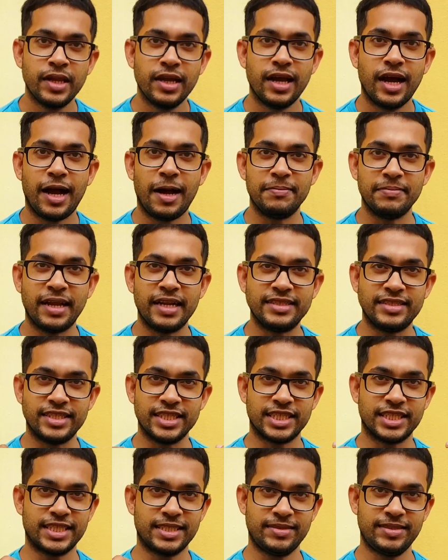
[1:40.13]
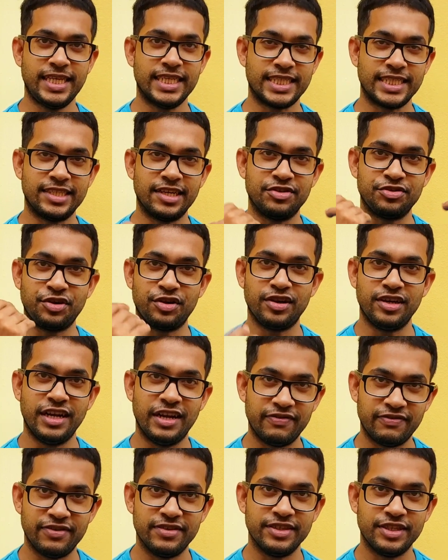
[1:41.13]
That just takes it to another
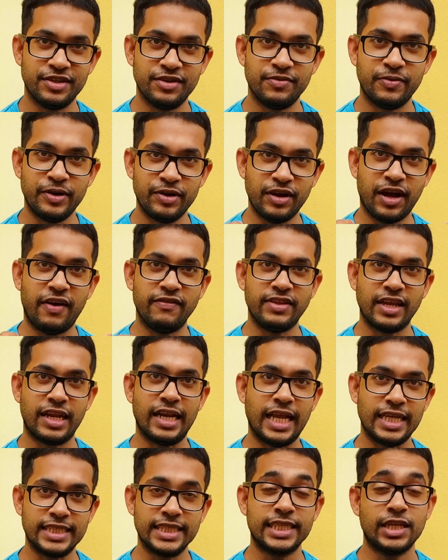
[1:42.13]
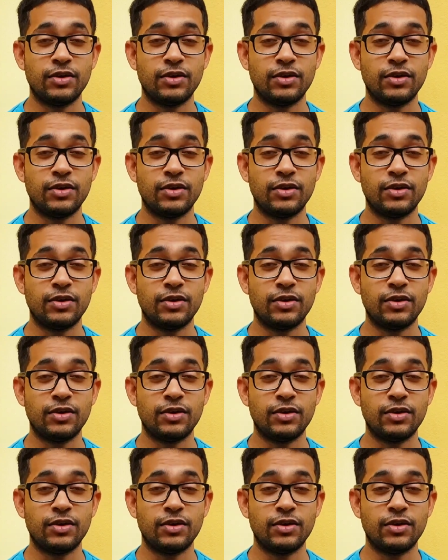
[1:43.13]
level, when you have that lettuce.